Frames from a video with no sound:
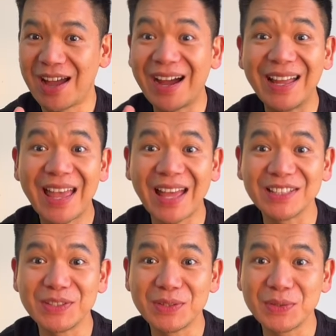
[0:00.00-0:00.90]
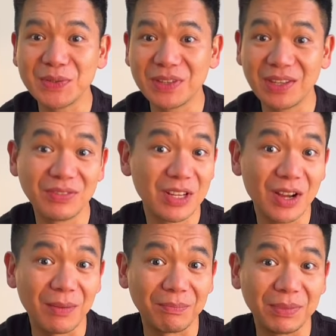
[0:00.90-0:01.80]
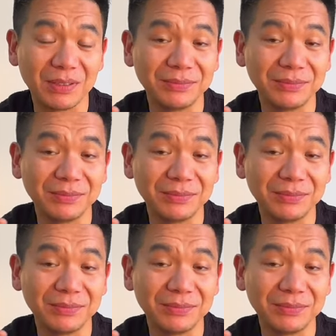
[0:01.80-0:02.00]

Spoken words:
I had to give that up